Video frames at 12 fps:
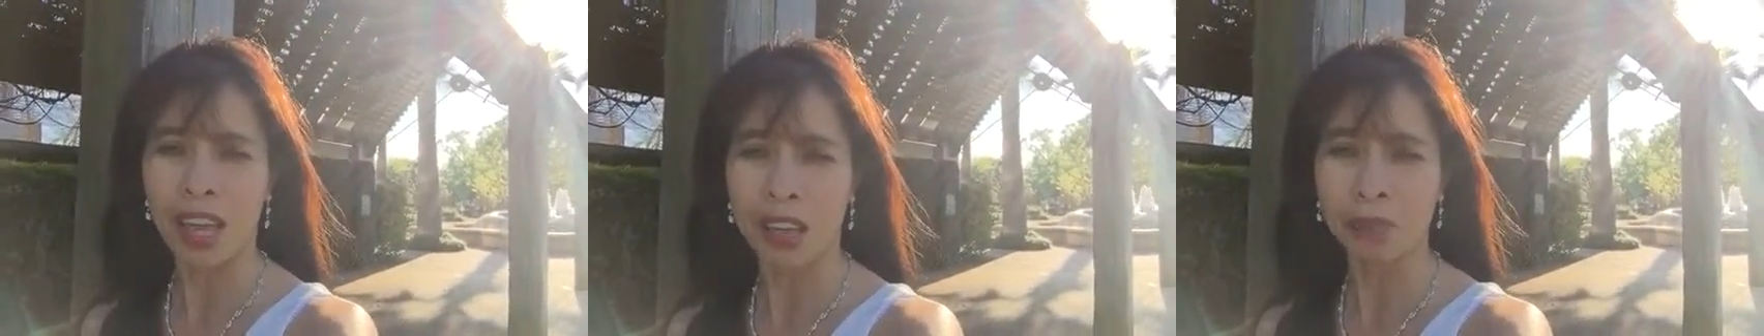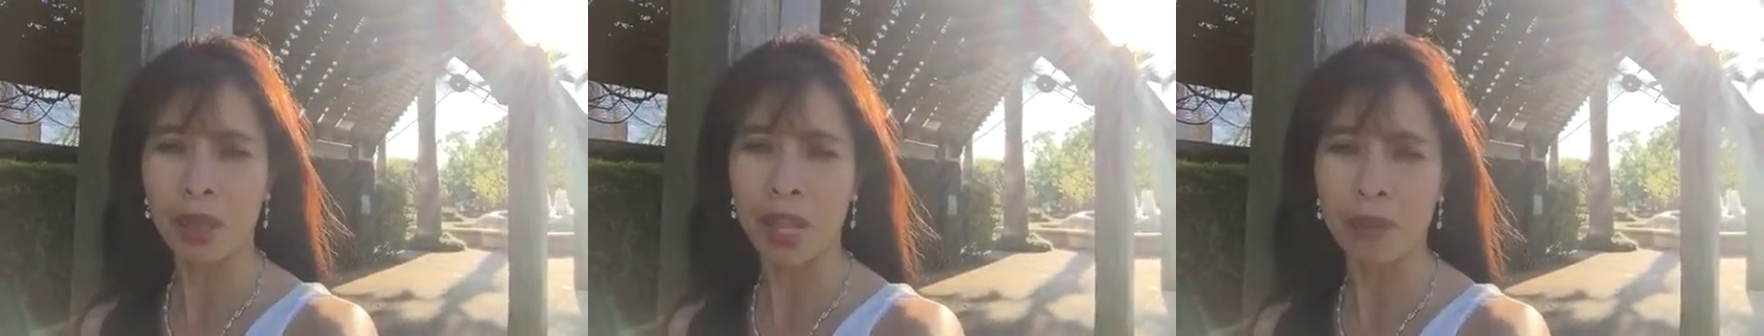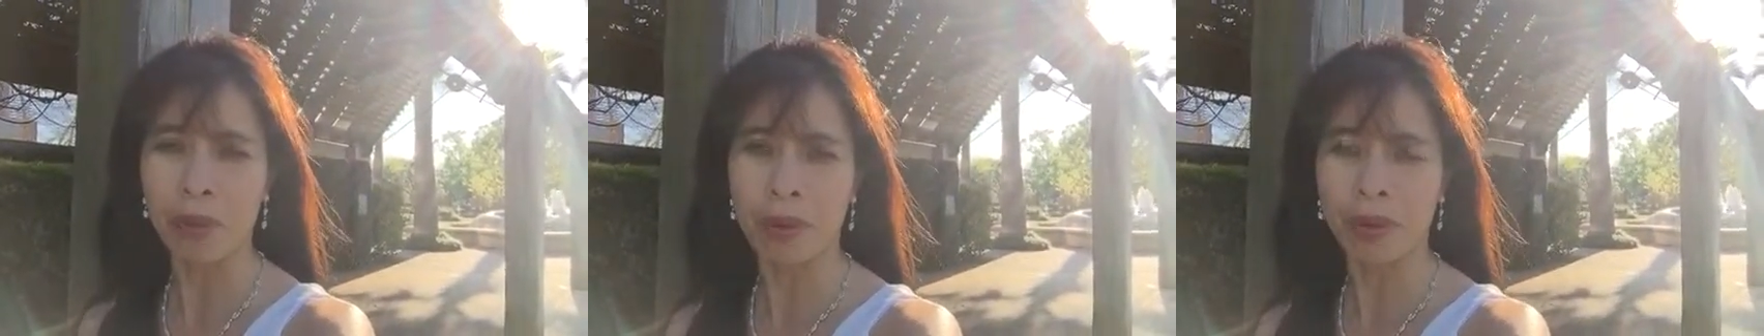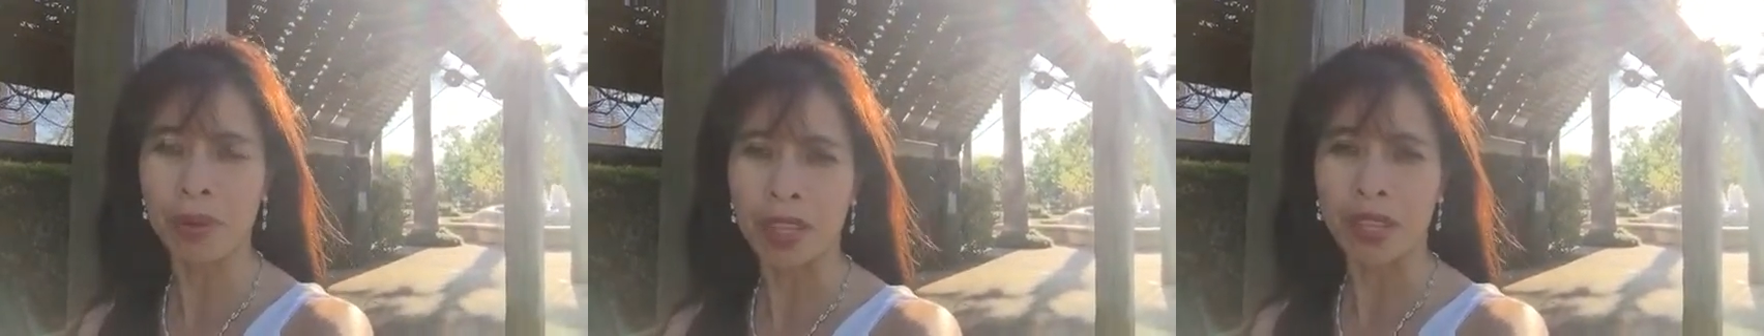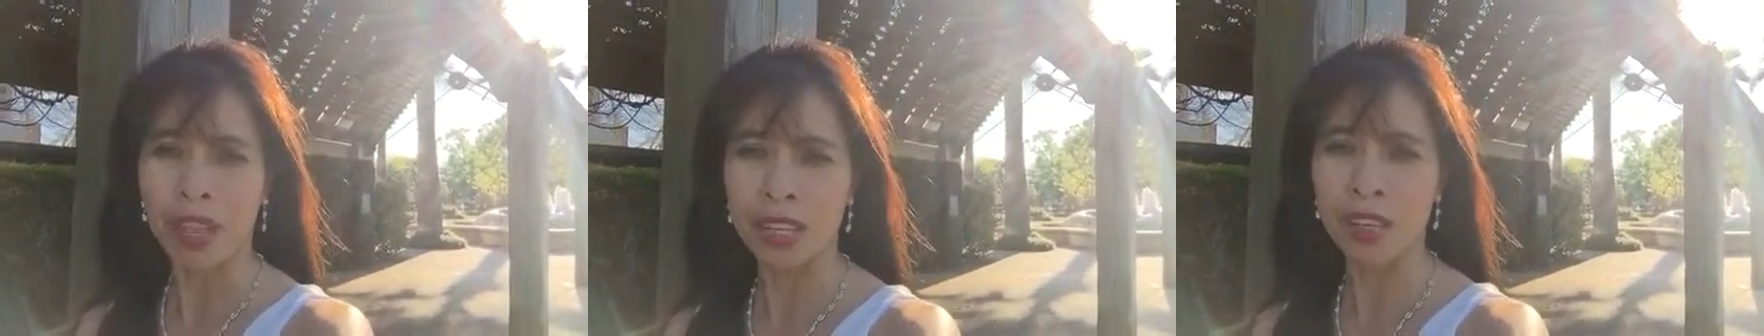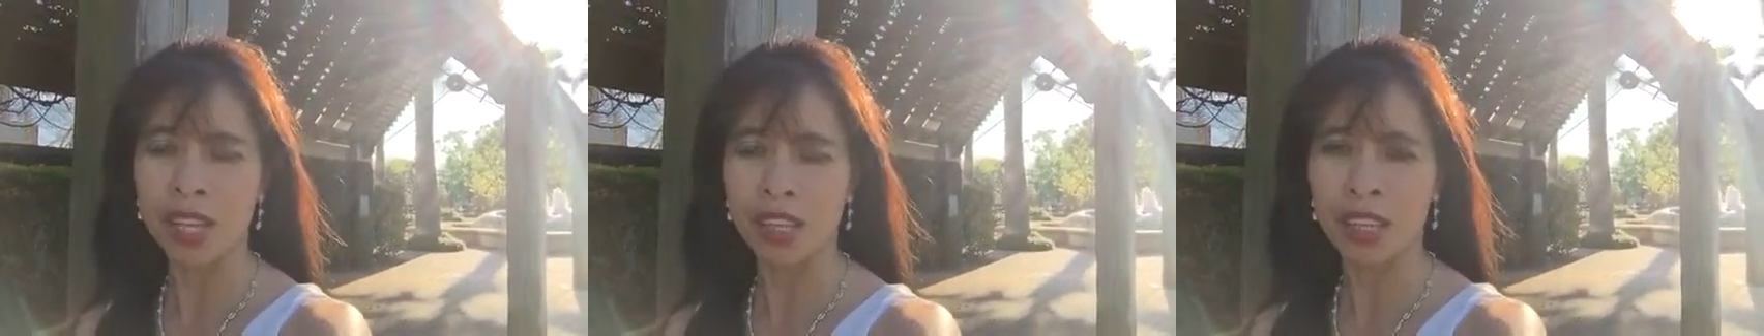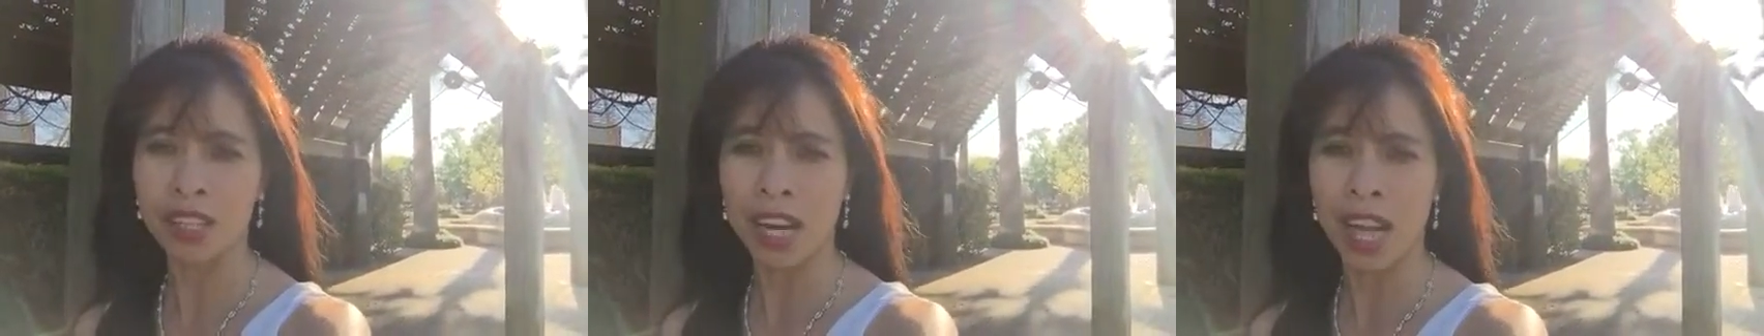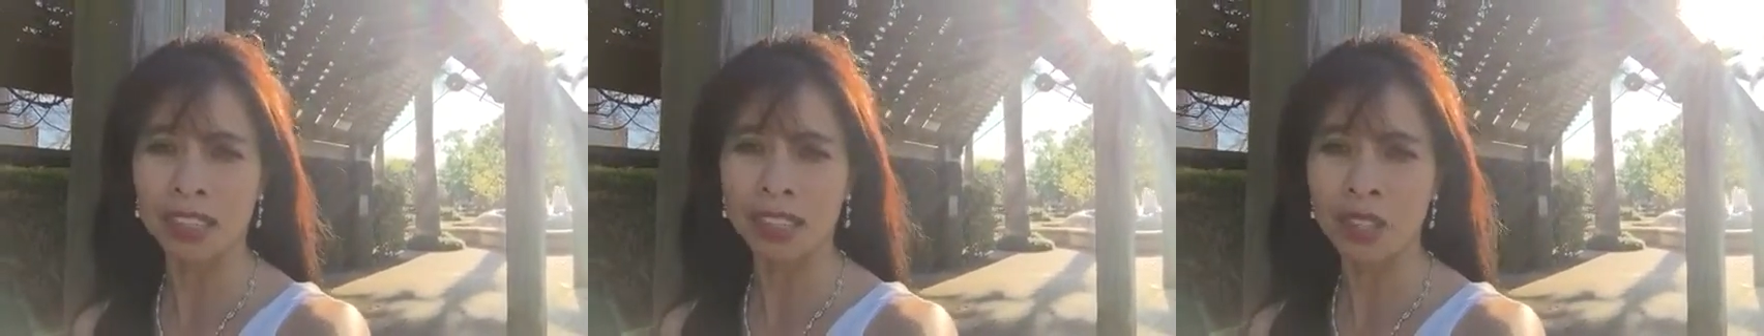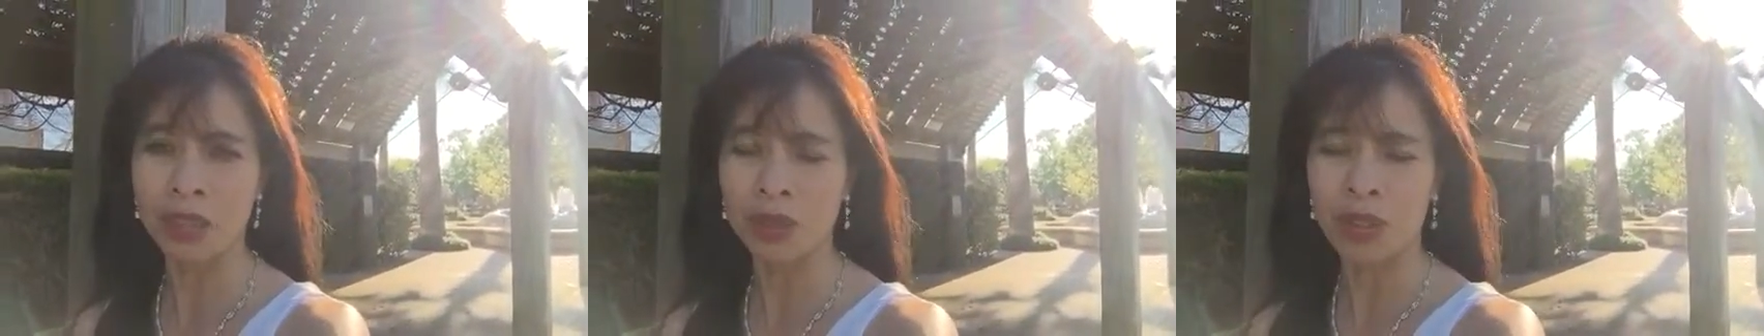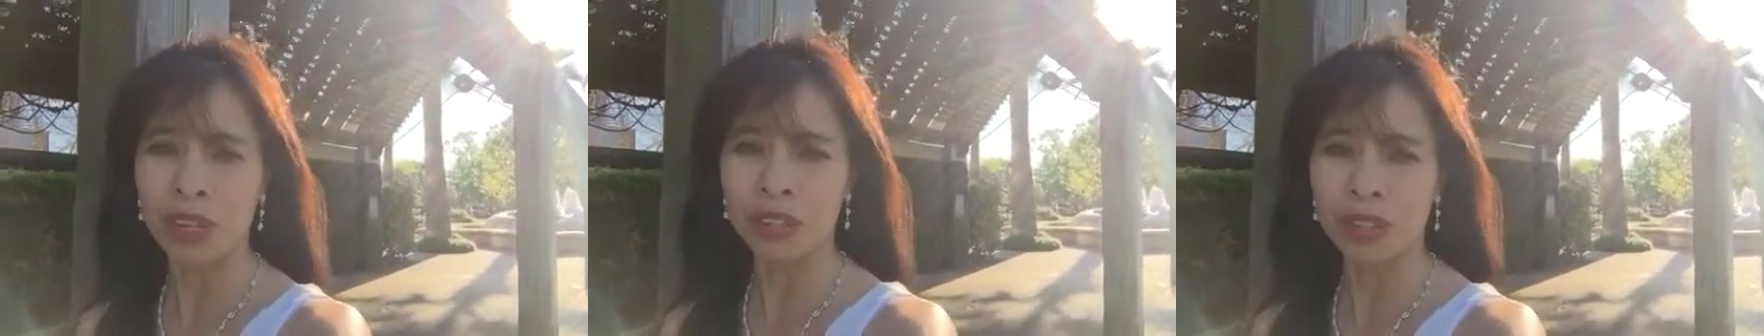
and people that you can connect to